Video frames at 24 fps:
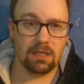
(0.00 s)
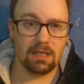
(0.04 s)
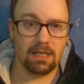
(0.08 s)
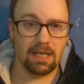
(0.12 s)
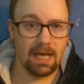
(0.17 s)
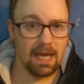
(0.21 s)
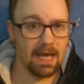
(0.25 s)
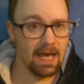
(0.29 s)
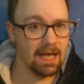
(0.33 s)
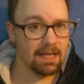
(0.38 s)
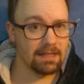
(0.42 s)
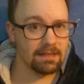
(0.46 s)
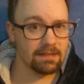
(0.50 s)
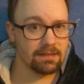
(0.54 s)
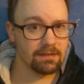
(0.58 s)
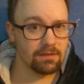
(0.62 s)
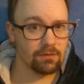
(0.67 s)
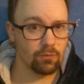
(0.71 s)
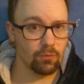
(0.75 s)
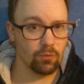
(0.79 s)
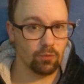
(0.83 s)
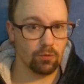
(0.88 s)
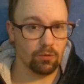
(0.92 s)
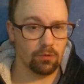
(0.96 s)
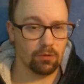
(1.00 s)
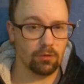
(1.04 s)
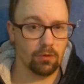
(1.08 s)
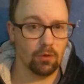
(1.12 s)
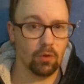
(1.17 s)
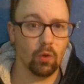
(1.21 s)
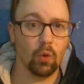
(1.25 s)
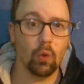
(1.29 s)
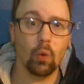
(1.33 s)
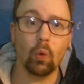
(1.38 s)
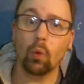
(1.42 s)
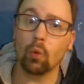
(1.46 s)
cast or
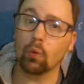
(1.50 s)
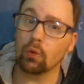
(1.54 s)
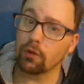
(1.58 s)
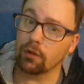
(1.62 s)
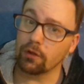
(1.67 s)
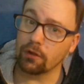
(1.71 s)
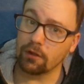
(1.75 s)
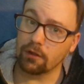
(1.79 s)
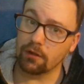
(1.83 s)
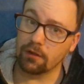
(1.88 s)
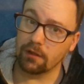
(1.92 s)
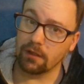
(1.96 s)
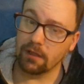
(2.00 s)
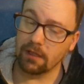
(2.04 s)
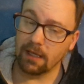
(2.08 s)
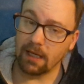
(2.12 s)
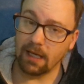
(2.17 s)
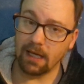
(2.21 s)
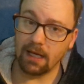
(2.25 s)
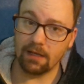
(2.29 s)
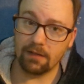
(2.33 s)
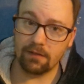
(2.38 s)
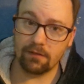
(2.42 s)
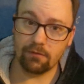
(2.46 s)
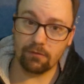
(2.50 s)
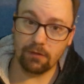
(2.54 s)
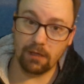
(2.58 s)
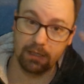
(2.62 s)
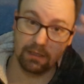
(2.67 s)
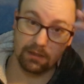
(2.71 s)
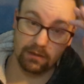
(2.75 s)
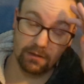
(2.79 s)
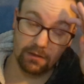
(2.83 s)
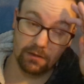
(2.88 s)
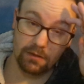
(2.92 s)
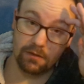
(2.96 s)
older cast,
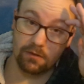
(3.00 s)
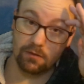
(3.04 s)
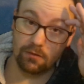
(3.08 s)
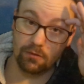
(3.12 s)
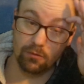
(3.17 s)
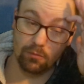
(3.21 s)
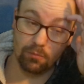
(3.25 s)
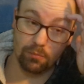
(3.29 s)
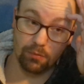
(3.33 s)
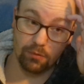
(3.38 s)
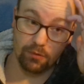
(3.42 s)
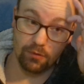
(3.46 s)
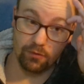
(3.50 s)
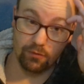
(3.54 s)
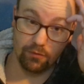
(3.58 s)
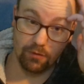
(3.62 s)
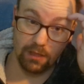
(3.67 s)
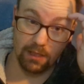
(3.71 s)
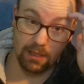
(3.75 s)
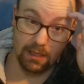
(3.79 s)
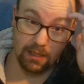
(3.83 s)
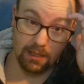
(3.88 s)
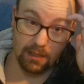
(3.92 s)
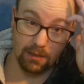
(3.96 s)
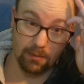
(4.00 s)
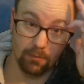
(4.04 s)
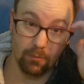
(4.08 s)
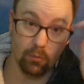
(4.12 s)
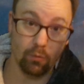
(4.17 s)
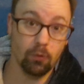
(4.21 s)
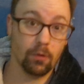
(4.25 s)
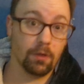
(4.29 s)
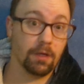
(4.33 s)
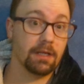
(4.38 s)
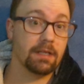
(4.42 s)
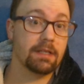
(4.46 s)
right, to portray a
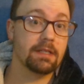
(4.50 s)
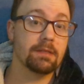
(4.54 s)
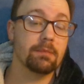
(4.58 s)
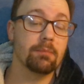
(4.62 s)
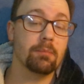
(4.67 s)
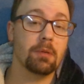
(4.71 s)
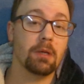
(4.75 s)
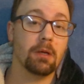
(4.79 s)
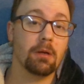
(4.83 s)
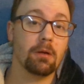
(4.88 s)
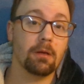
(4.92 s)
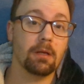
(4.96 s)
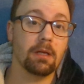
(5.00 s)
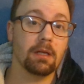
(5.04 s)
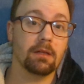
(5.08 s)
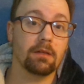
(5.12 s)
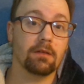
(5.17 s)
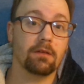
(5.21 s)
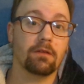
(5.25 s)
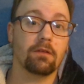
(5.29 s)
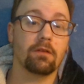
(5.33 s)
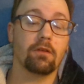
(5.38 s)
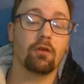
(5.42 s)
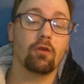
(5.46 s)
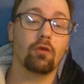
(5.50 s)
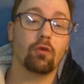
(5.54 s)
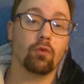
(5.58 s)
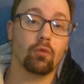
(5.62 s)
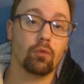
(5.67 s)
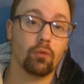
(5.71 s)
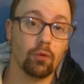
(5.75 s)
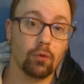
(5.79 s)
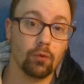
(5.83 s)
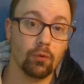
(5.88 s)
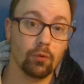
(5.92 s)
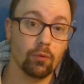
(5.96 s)
more experienced
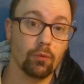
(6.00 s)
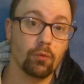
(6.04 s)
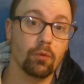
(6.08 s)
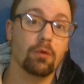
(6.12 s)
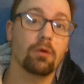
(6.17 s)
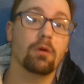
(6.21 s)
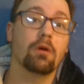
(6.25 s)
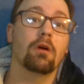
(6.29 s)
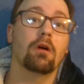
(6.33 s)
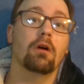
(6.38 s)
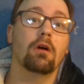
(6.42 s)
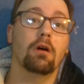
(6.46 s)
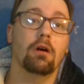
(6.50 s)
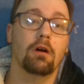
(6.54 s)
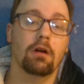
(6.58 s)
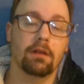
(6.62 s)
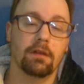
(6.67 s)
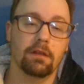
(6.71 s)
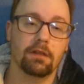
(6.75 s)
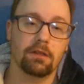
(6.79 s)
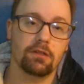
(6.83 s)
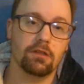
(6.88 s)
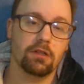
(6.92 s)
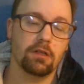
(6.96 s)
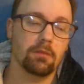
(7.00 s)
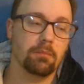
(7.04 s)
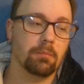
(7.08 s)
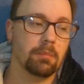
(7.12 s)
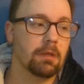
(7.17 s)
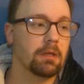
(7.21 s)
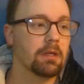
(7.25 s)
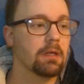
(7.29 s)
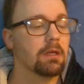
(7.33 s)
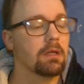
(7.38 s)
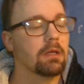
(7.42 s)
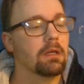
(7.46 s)
crew on the ship.
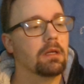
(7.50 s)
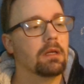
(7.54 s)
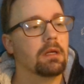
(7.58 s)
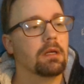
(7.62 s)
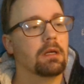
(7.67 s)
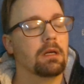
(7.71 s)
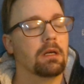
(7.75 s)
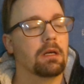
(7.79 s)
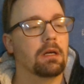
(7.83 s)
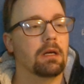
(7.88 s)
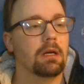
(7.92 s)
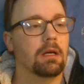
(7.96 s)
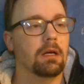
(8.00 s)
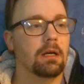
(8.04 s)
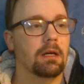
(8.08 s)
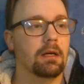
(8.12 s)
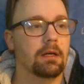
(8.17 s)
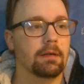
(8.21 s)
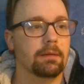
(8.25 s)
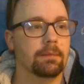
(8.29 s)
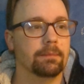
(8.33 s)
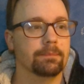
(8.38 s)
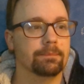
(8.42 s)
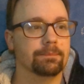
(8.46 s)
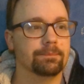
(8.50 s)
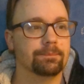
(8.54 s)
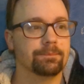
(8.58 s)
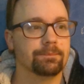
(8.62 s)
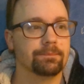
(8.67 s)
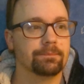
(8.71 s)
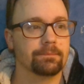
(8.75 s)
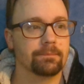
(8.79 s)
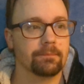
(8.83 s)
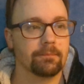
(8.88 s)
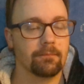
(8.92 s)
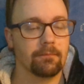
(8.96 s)
Um,
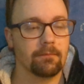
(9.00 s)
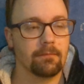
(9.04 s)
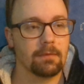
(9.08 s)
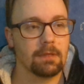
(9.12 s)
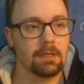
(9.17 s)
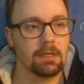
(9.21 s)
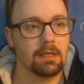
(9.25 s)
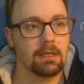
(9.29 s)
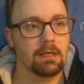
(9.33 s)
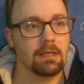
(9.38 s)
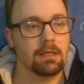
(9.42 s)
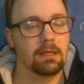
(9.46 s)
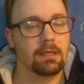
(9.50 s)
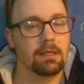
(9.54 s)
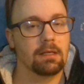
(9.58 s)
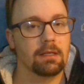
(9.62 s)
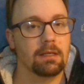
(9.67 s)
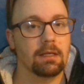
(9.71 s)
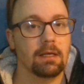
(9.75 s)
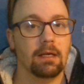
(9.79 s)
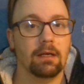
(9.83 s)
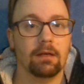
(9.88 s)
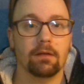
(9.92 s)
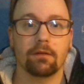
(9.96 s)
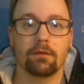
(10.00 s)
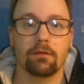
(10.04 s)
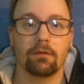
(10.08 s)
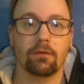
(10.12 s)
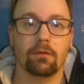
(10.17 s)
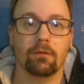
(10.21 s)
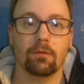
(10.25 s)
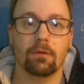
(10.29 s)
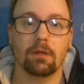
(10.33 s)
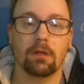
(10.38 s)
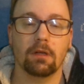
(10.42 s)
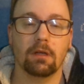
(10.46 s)
yeah,
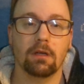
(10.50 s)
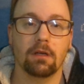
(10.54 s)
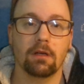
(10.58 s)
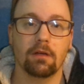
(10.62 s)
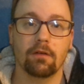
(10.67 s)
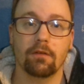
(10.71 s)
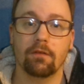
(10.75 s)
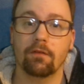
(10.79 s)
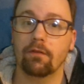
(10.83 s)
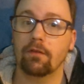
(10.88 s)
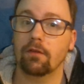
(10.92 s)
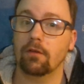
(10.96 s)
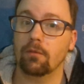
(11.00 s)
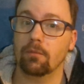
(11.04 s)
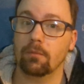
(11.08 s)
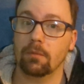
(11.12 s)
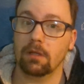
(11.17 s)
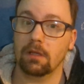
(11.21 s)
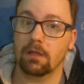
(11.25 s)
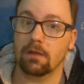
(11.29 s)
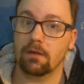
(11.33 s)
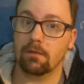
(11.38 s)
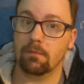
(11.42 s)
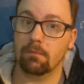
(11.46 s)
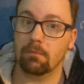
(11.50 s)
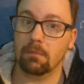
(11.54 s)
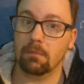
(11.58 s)
so the film gets